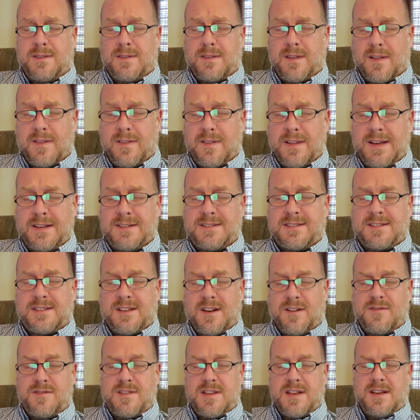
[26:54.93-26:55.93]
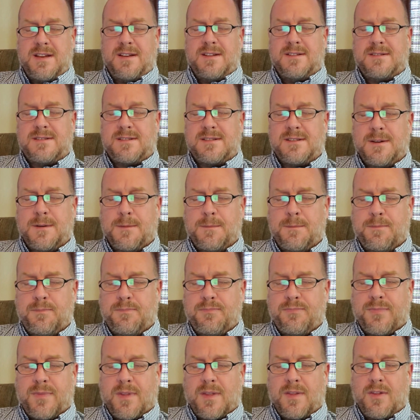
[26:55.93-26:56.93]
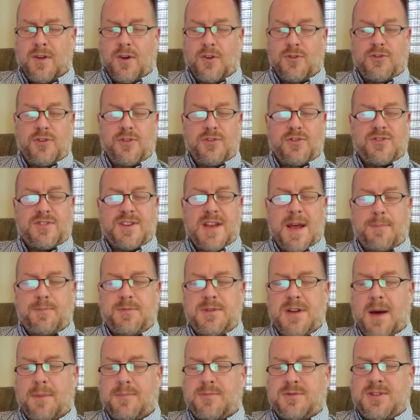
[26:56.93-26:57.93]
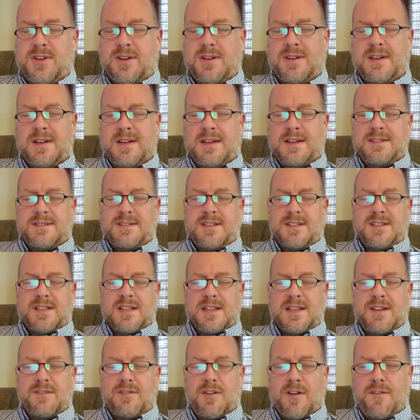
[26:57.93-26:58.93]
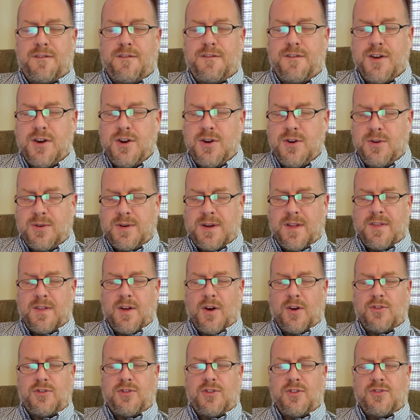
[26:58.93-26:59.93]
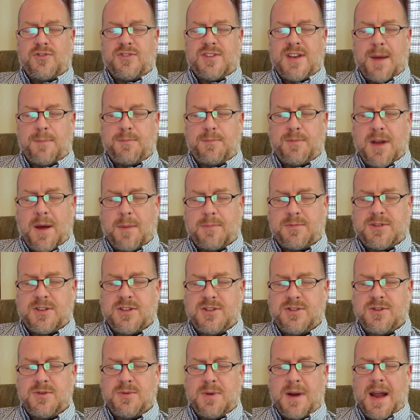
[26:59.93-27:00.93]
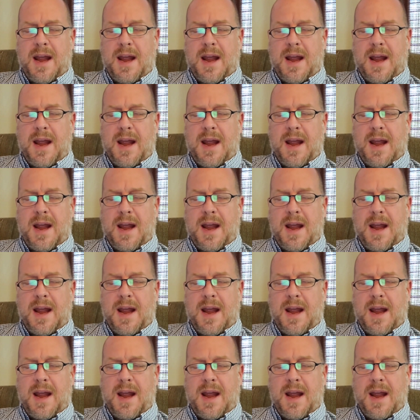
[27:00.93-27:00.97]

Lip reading: the least of these, those who've stepped up to deliver food, and those who've stepped up to do